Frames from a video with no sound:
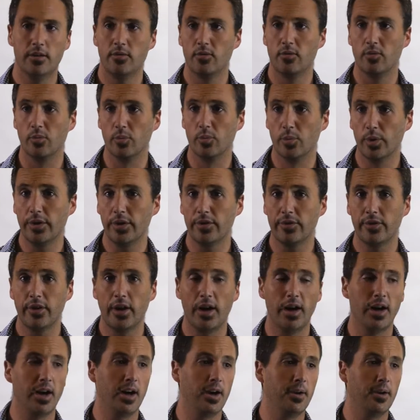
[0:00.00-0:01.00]
Risks
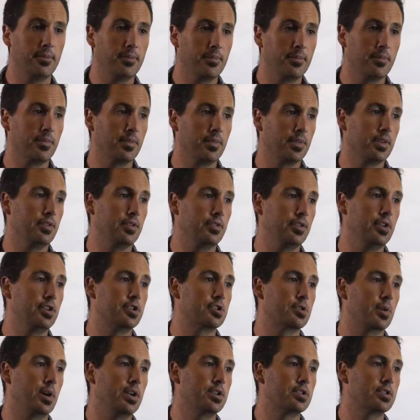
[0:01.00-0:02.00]
are
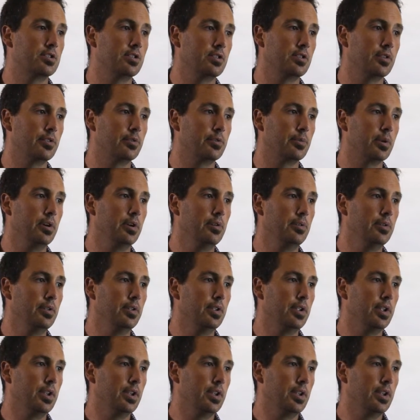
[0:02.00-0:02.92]
situational as well.